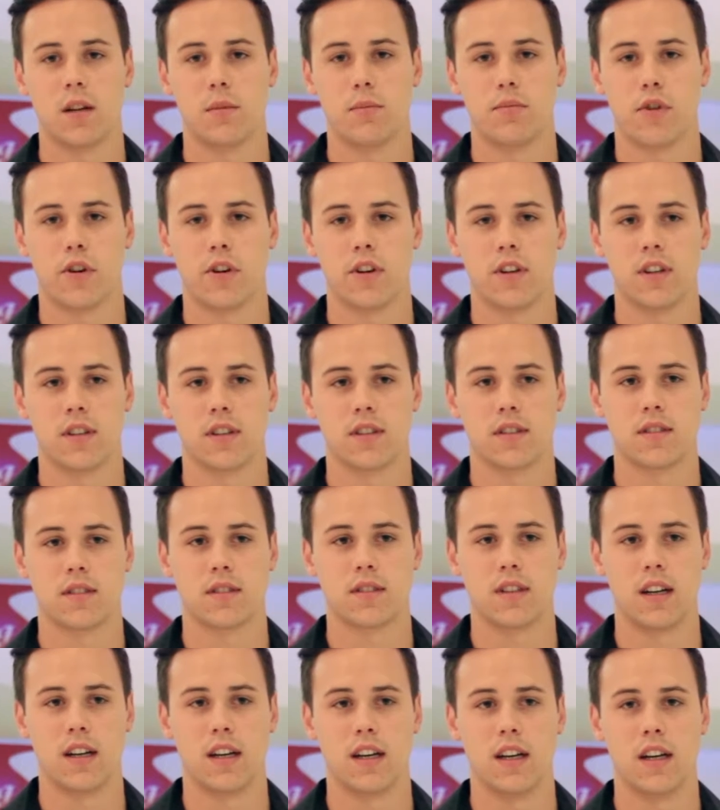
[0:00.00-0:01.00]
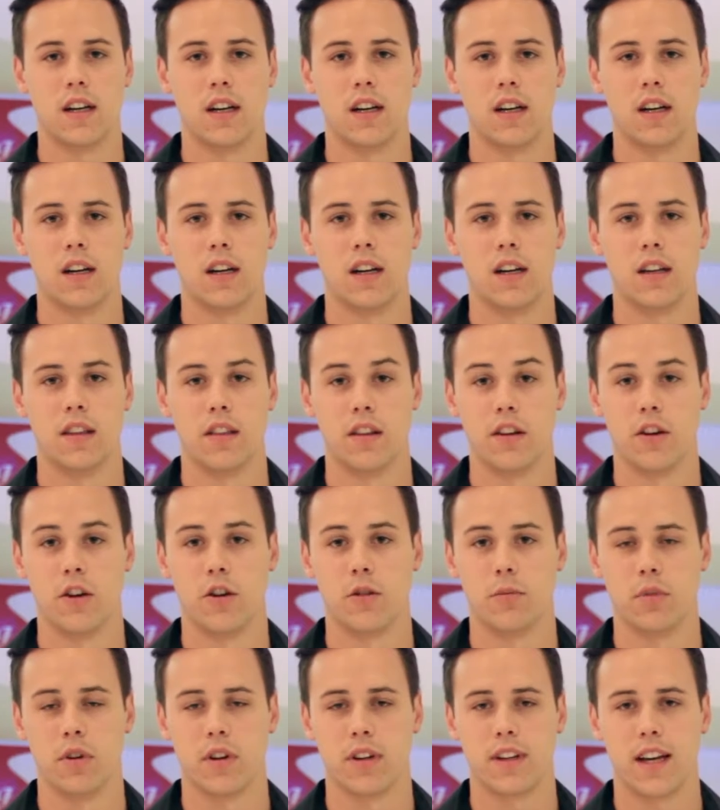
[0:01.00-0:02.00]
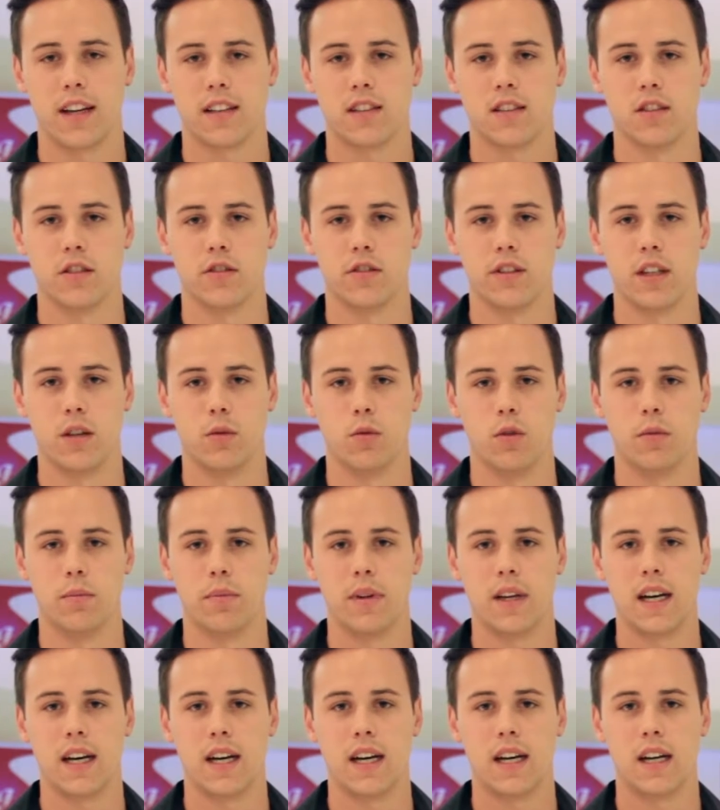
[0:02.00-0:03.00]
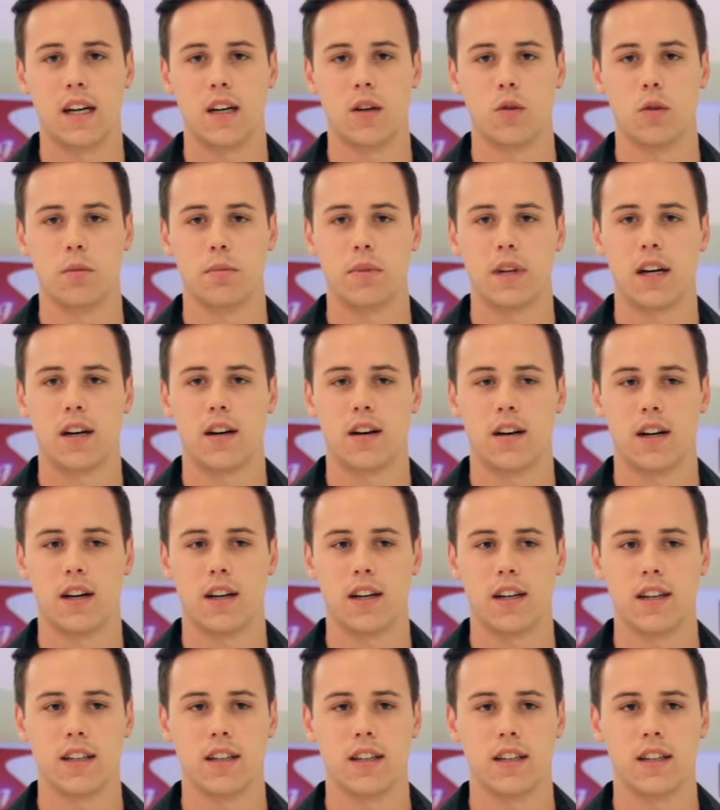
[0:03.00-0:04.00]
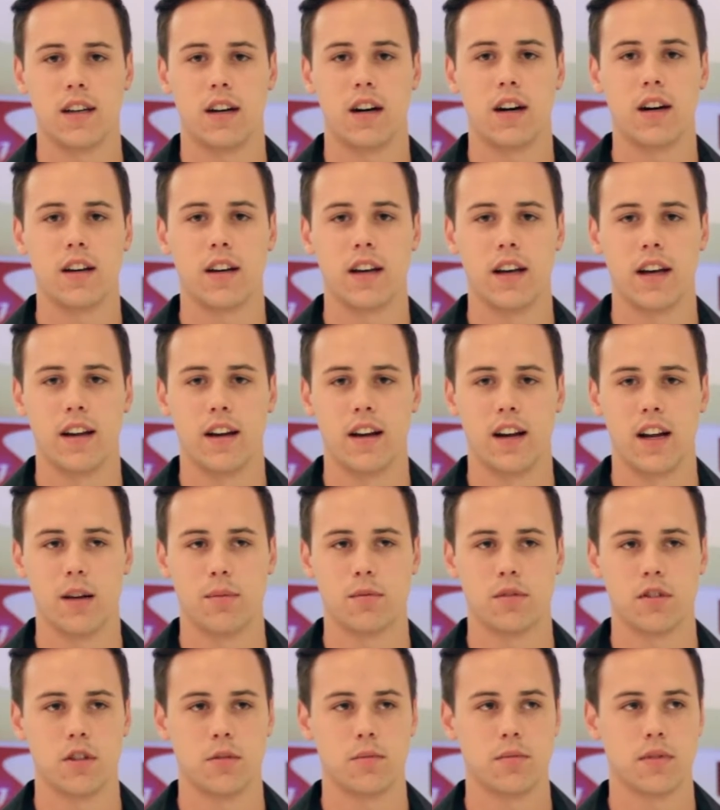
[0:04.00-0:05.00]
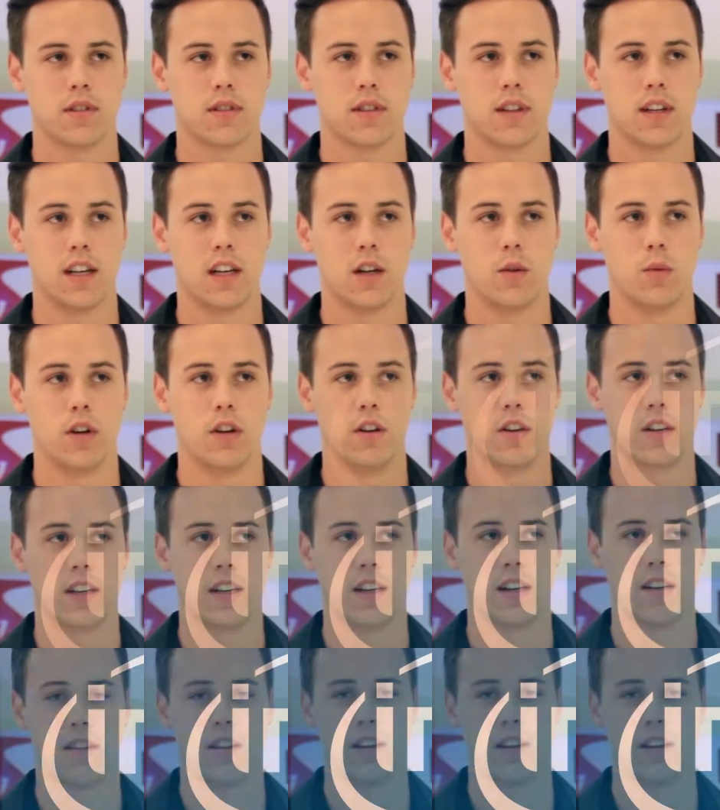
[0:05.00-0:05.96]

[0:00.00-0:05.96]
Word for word: selling products uh, in the notebook category would be our would be our higher higher end laptops. Uh, we're looking